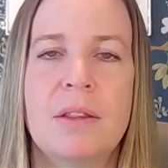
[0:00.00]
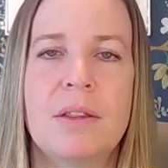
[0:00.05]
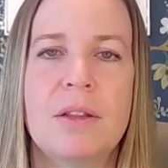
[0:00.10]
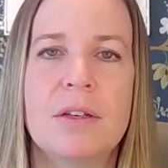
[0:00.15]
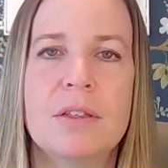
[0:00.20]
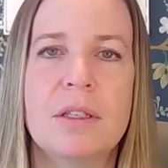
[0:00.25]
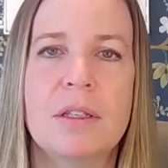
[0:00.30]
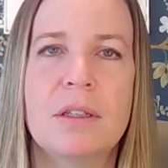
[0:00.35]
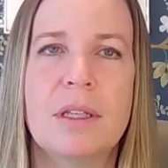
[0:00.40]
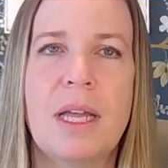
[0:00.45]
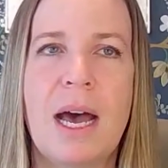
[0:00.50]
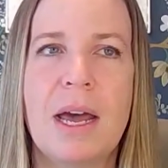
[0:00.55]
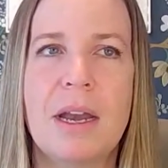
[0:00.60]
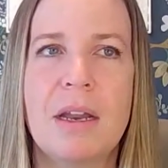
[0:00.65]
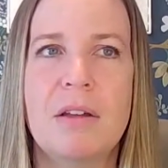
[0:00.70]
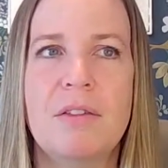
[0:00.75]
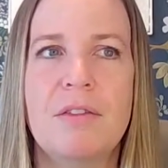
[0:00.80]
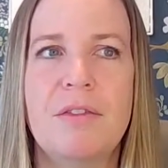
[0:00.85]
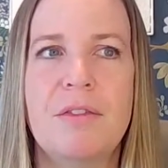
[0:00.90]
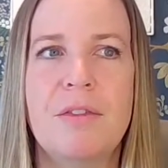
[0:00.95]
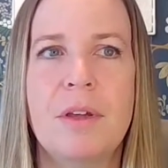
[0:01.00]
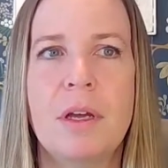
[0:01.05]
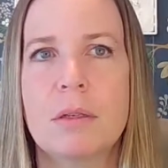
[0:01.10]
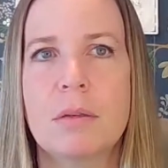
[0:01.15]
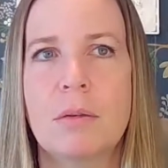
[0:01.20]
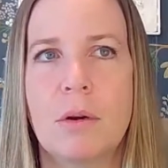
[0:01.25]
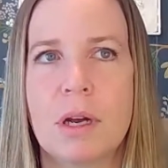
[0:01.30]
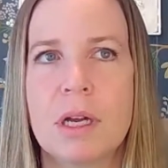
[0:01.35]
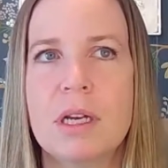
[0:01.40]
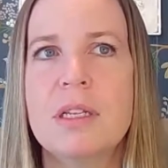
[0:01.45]
There's a lot of
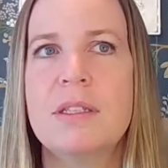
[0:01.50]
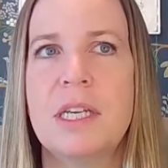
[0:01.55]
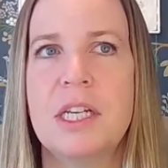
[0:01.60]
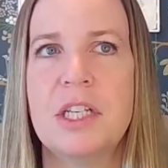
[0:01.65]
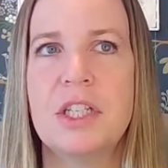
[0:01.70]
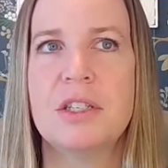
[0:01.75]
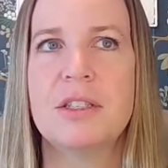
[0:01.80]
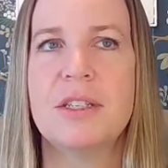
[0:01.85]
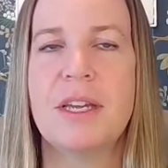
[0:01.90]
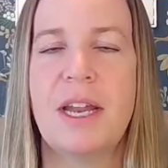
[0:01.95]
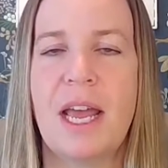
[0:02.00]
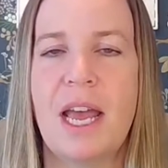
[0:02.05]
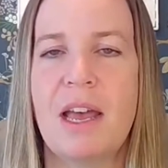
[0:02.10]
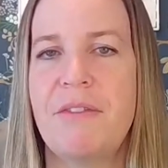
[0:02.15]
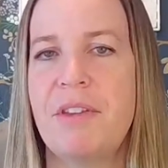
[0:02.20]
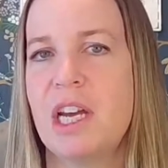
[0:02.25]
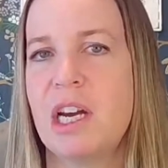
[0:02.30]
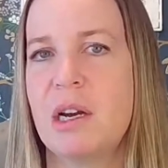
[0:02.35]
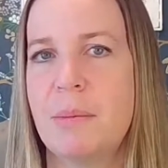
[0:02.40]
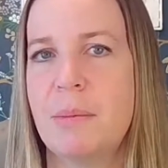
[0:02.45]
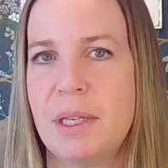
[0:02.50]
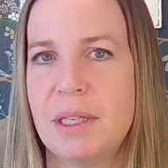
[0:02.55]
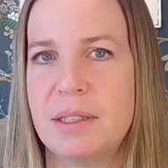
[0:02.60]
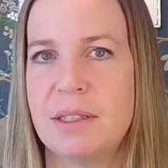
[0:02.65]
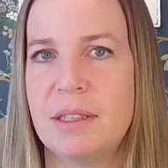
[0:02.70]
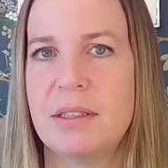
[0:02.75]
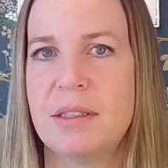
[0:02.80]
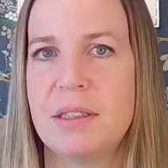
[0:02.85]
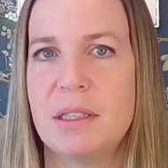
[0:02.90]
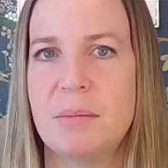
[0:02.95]
organizations that have ERP
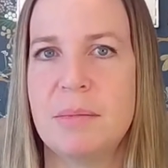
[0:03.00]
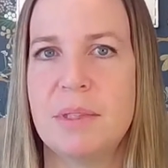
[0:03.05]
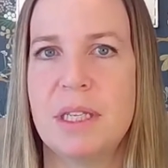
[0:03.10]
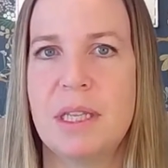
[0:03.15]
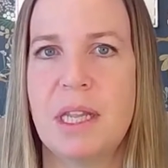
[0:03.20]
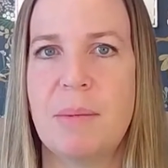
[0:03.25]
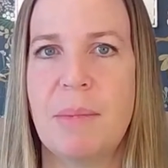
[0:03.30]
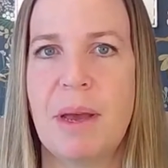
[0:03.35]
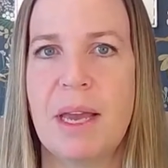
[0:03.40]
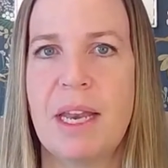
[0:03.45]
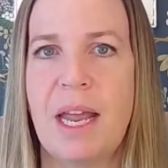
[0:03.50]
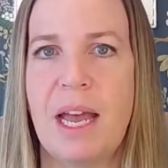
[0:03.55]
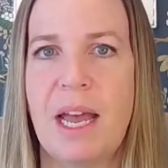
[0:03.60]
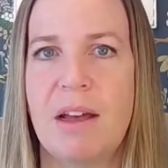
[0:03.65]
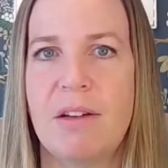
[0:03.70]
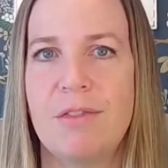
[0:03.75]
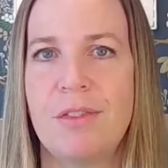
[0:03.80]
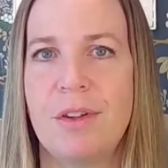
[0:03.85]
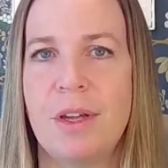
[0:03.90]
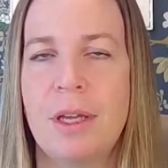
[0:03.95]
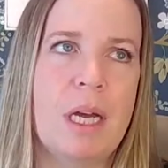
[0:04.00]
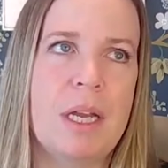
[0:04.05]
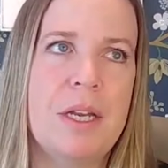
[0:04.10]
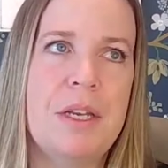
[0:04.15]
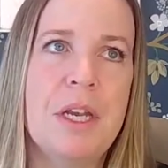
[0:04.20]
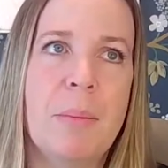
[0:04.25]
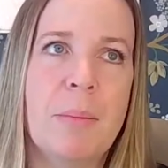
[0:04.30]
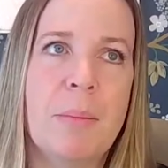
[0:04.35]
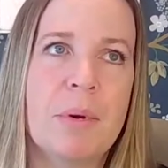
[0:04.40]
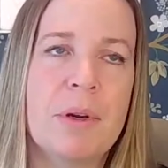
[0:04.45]
systems, and they might have a
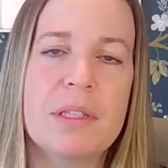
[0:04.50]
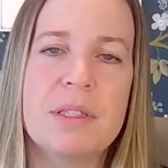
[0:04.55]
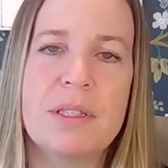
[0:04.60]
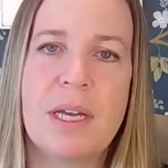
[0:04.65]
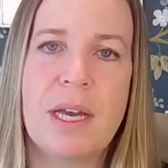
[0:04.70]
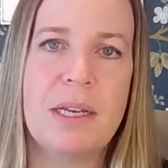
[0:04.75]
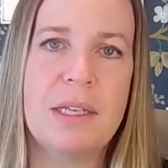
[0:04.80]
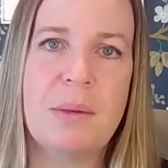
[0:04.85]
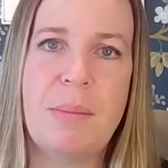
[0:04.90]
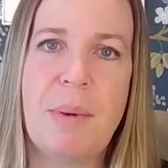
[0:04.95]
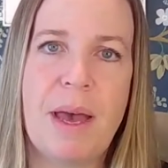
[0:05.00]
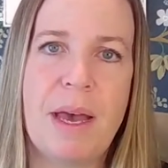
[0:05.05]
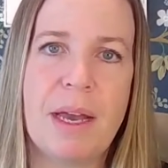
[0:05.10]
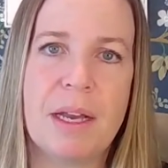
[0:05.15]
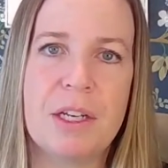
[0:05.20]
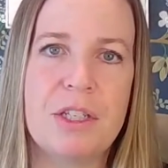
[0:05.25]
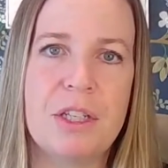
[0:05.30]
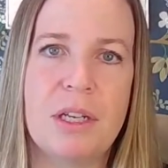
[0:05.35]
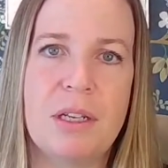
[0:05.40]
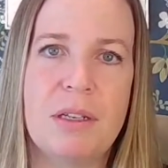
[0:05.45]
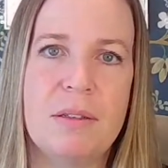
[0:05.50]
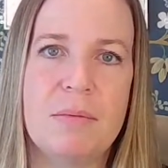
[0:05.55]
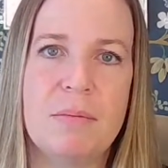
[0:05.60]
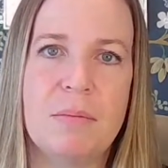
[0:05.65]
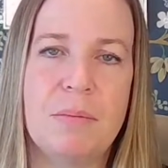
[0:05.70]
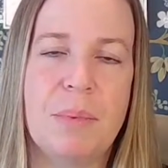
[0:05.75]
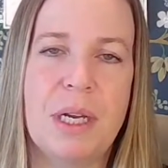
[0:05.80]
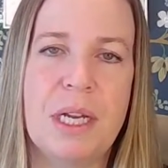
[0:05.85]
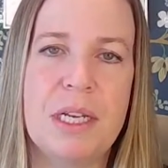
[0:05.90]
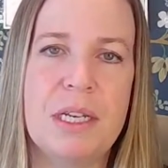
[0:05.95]
number assigned to packaging,
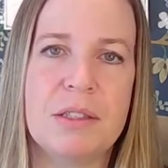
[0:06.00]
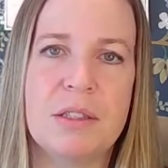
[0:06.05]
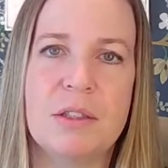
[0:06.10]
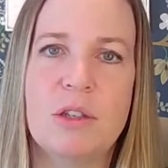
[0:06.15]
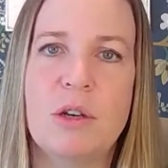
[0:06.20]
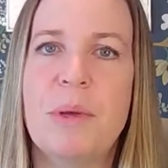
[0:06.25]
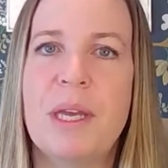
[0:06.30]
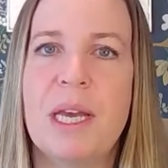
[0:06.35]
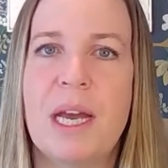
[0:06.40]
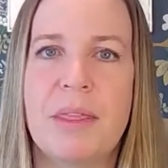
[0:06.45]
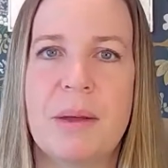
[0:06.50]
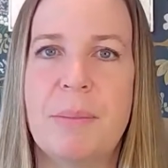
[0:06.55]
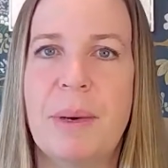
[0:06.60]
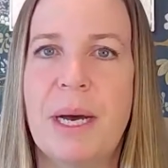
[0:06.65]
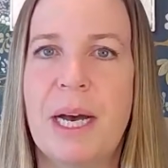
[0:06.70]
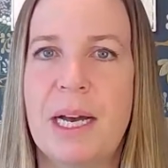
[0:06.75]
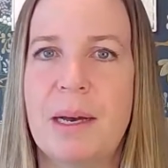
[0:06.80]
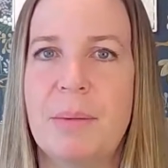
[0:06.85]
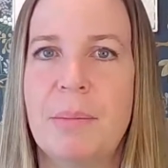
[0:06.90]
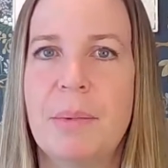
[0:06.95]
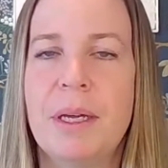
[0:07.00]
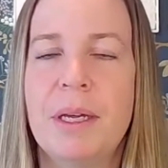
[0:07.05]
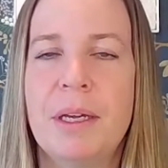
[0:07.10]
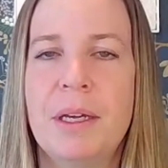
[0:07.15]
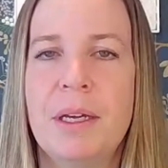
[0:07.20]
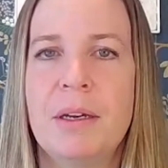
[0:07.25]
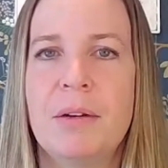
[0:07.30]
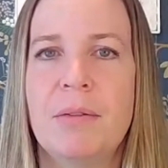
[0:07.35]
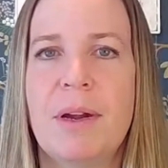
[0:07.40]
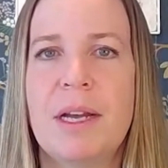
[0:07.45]
but it doesn't go beyond the BOM,
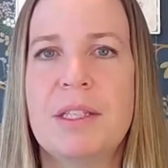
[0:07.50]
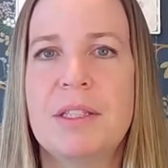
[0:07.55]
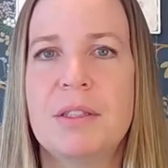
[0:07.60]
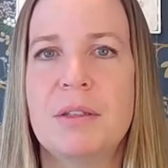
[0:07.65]
right?